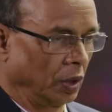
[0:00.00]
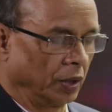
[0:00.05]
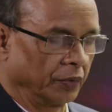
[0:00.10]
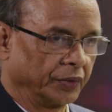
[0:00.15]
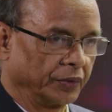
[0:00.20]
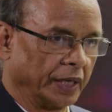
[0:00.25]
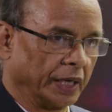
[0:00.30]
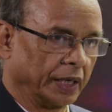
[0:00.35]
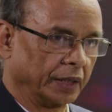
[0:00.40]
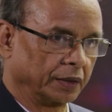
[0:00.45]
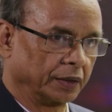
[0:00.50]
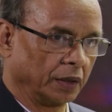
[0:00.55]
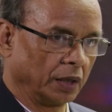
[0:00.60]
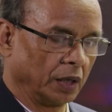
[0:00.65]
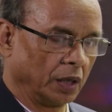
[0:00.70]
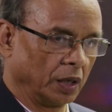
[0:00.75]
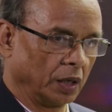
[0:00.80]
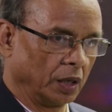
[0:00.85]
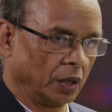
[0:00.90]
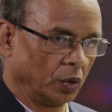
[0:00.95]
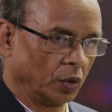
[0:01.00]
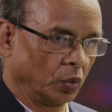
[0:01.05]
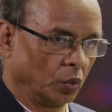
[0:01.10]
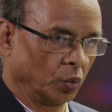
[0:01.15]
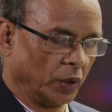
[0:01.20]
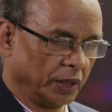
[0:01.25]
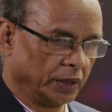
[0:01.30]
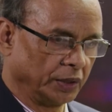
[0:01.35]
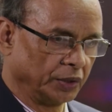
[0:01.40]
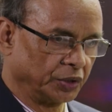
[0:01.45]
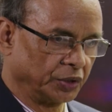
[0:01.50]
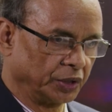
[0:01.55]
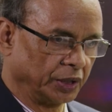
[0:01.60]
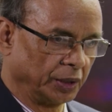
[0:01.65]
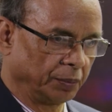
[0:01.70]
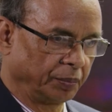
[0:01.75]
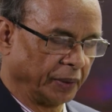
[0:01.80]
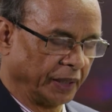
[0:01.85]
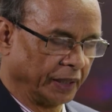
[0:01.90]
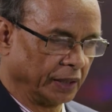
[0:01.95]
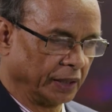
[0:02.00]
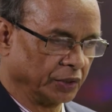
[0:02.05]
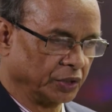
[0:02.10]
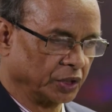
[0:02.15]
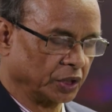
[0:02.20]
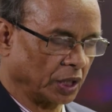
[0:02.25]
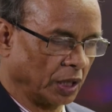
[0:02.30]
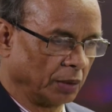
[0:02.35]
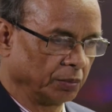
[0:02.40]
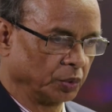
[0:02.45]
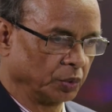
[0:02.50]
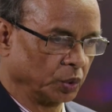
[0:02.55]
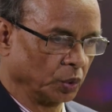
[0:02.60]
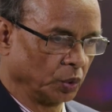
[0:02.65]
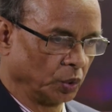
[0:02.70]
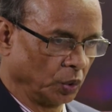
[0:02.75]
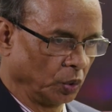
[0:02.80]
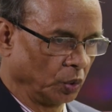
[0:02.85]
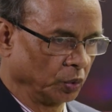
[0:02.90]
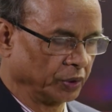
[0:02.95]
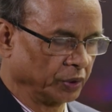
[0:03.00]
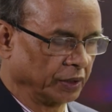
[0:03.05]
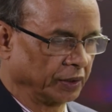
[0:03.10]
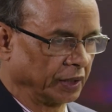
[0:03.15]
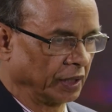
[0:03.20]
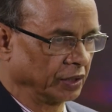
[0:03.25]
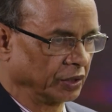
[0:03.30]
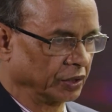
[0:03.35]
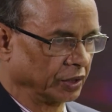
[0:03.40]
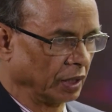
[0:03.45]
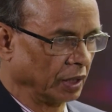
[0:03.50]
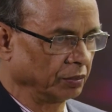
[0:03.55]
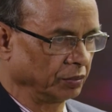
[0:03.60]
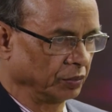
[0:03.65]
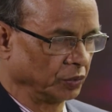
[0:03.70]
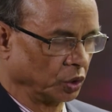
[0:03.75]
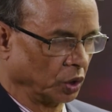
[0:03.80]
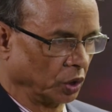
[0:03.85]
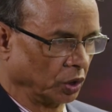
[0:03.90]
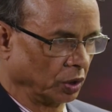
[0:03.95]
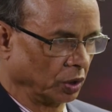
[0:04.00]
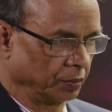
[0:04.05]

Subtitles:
That once the parents come to know that there is some sort of